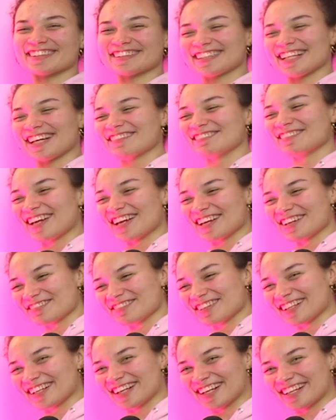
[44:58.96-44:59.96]
that may have
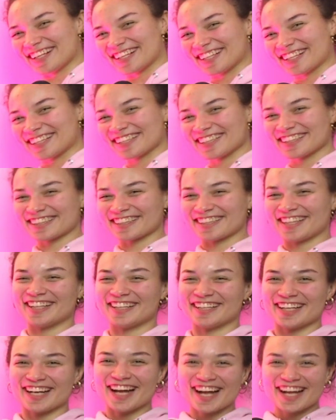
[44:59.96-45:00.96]
been
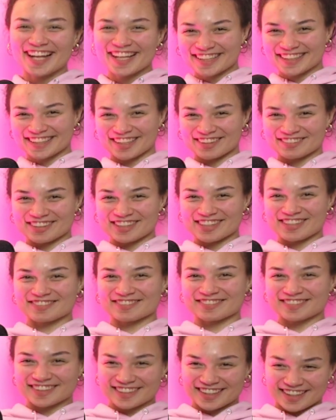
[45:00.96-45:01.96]
Hunter. That may
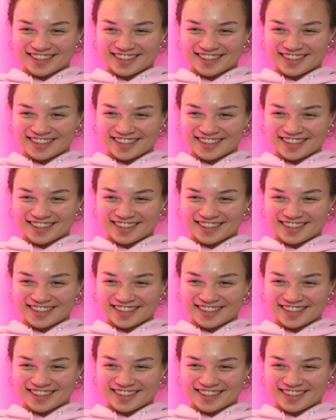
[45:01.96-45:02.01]
have been